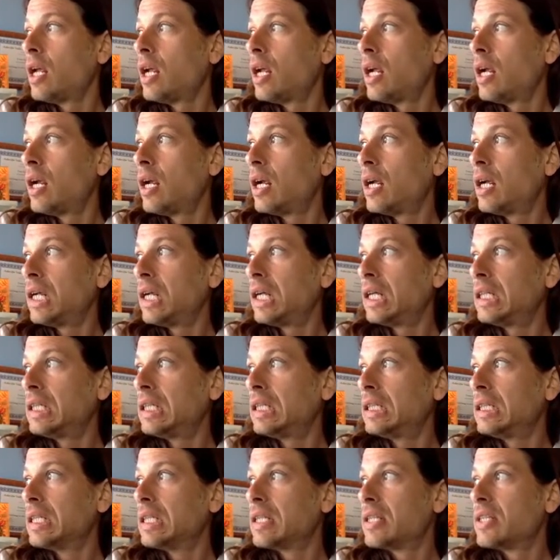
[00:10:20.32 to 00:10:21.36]

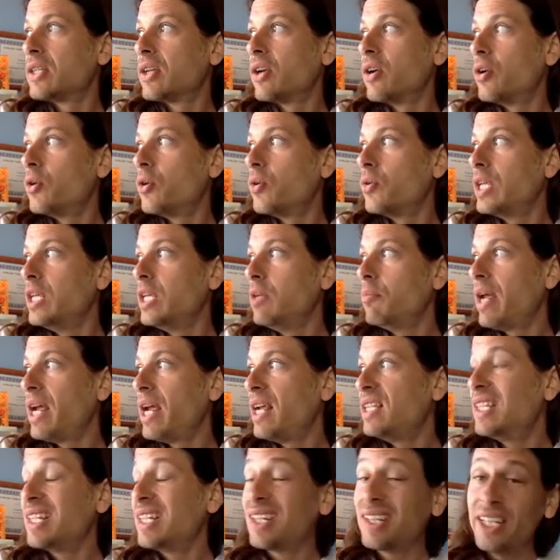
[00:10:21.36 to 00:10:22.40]
uh, so he
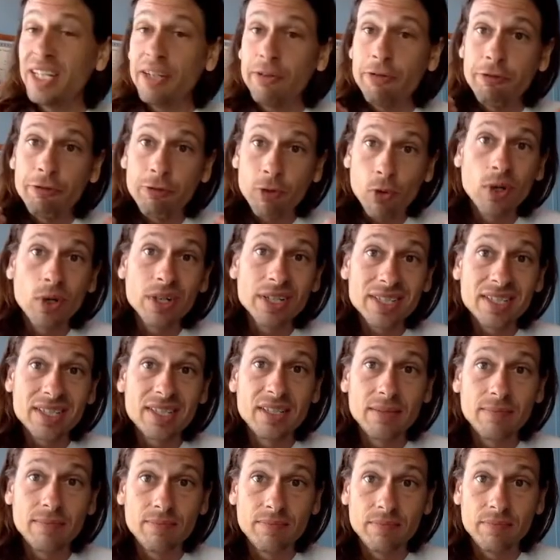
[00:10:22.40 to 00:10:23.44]
basically forced
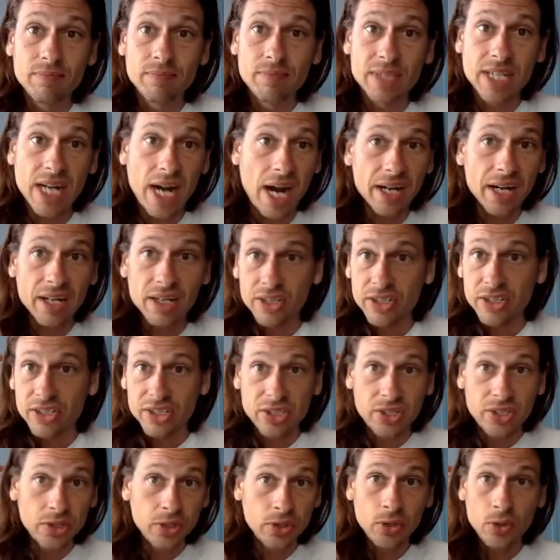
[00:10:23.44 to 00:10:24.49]
tigers
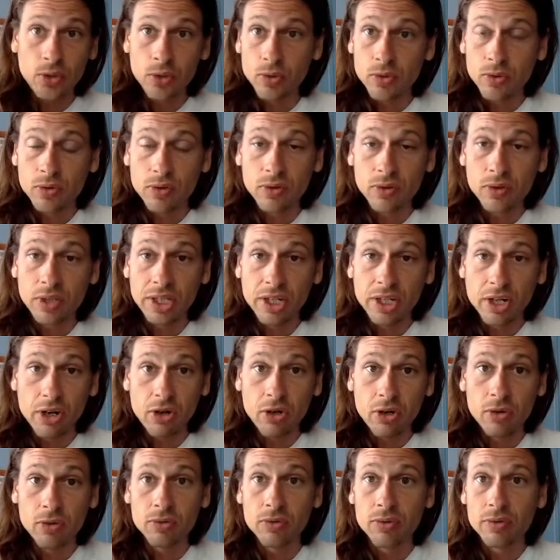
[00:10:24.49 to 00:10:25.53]
to you
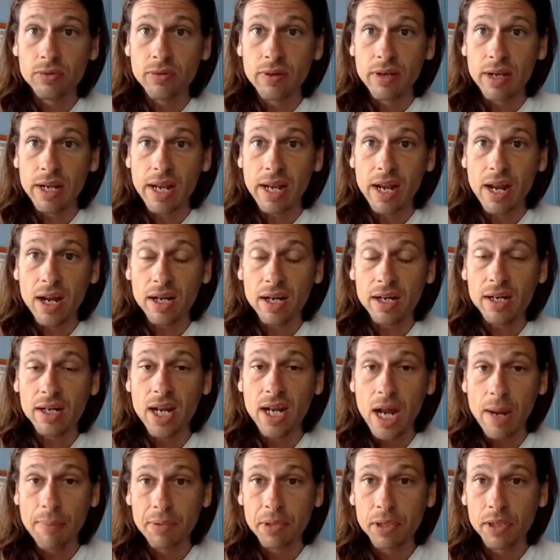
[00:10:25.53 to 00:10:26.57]
know
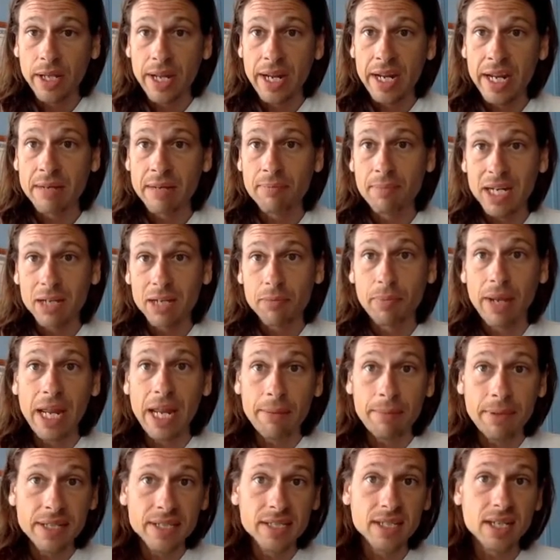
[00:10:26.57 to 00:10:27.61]
copulate and make
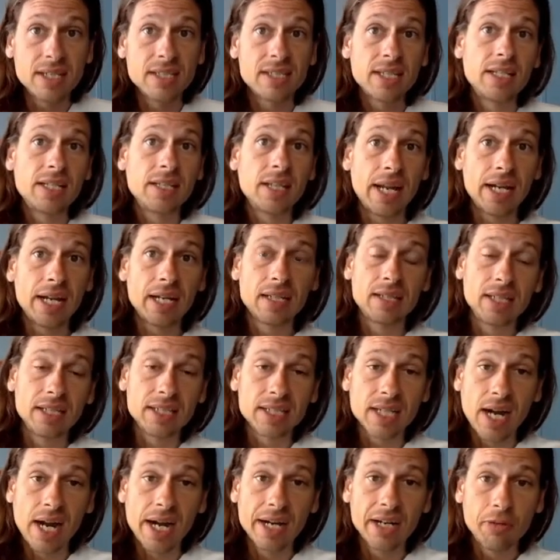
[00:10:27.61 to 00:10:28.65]
babies because then like the
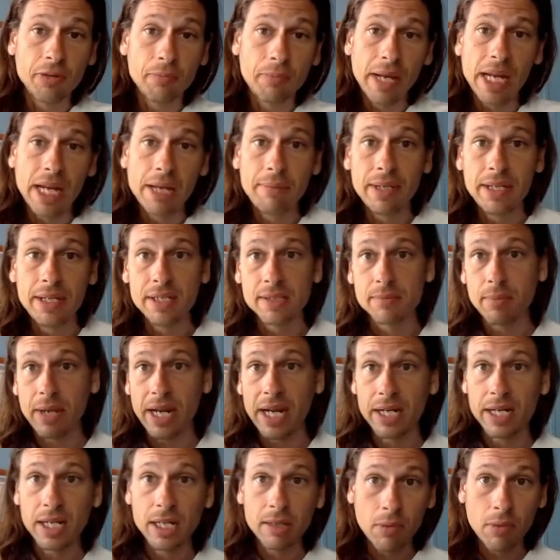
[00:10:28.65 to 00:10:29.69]
tiger babies
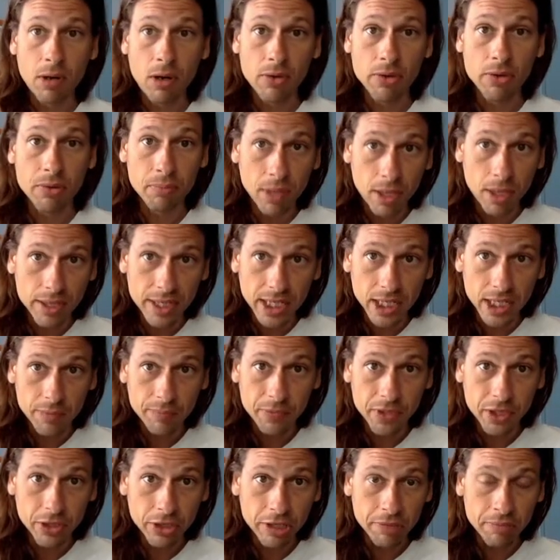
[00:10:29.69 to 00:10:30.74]
made him all the money
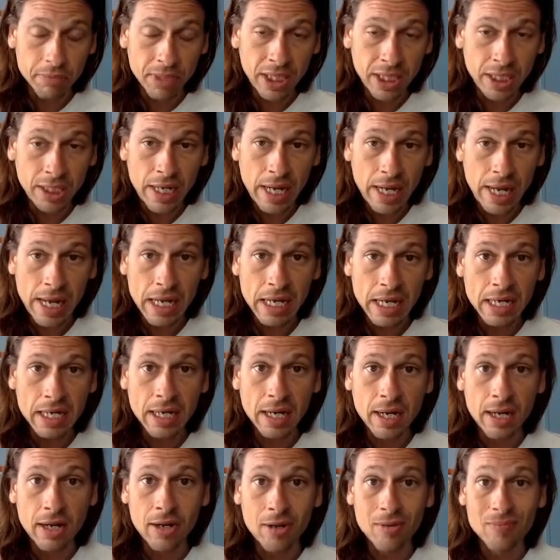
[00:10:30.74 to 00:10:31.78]
you know what i mean and
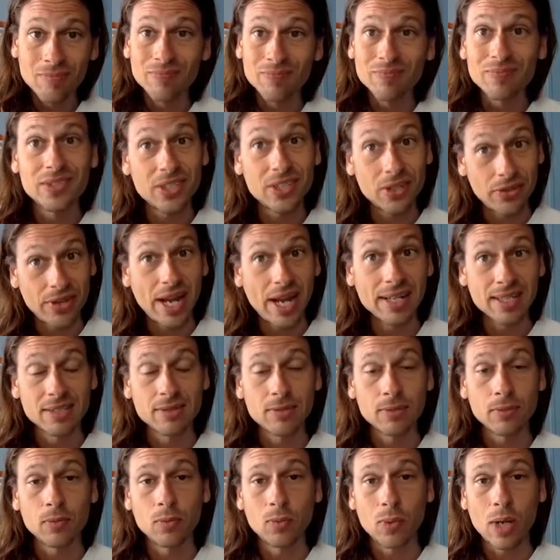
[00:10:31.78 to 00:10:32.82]
um, so
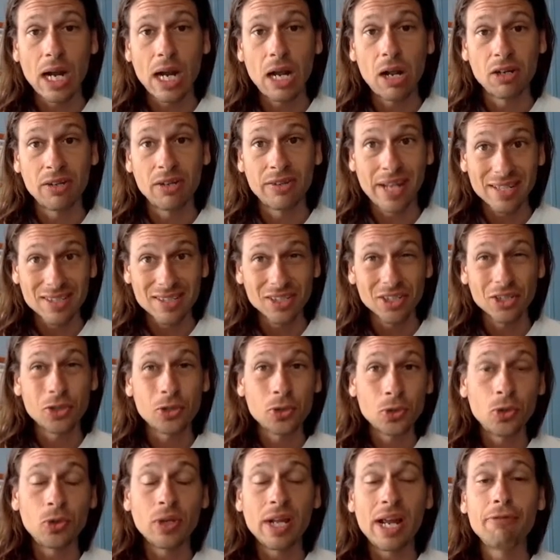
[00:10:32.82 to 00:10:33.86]
that's wild and that's a
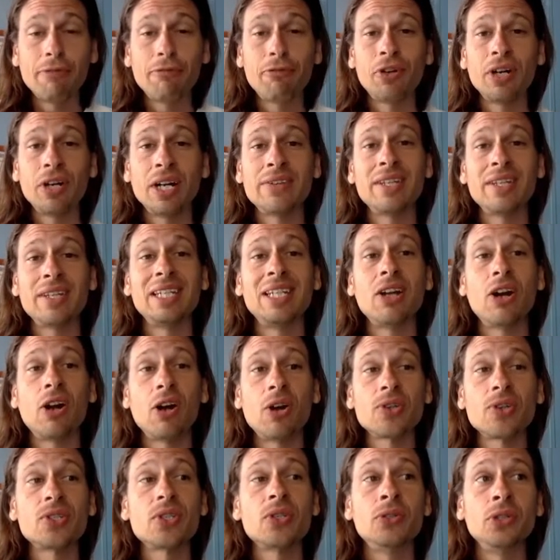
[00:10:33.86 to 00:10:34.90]
cruel effort and then he
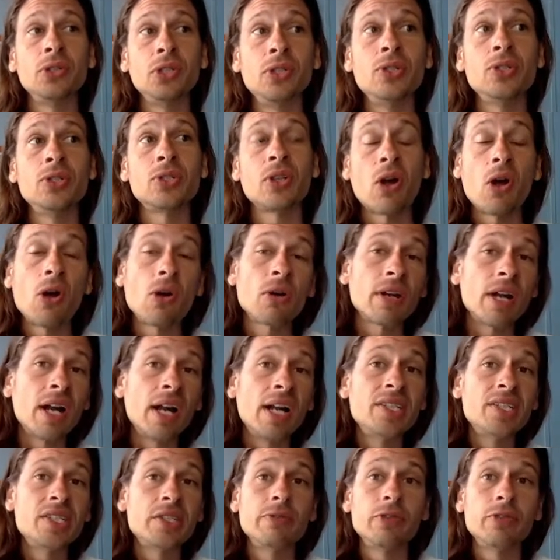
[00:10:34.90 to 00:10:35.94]
also used all
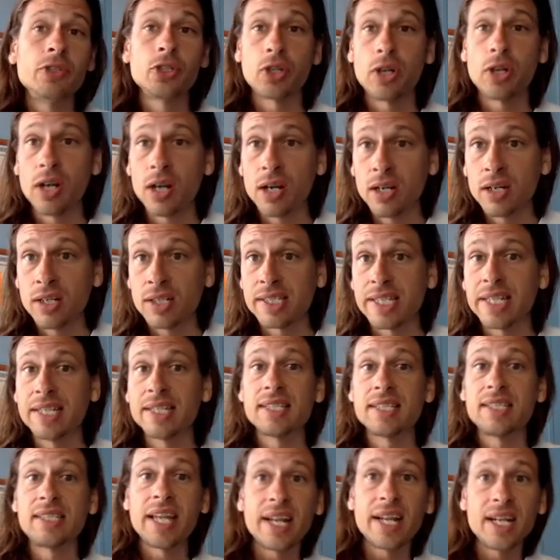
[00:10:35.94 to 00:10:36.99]
kinds of drugs and
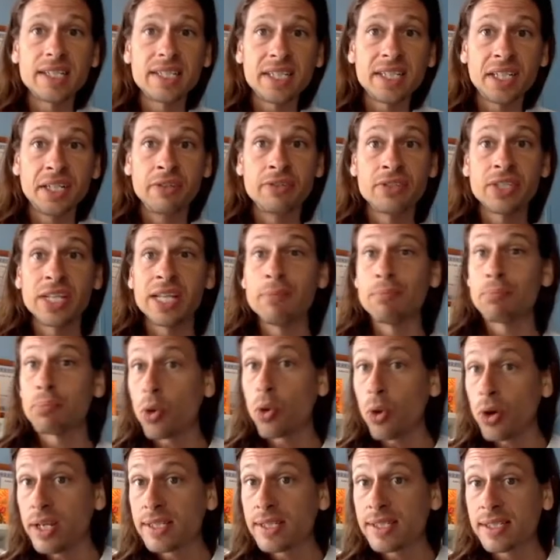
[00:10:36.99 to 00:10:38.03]
sedatives and
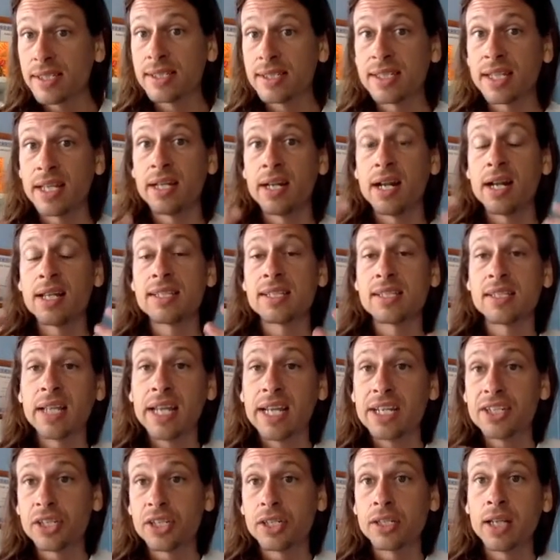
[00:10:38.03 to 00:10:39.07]
poisons and
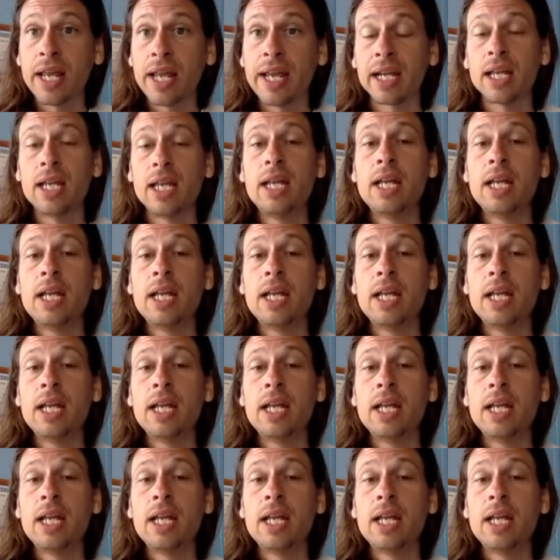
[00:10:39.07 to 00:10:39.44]
Aslesha like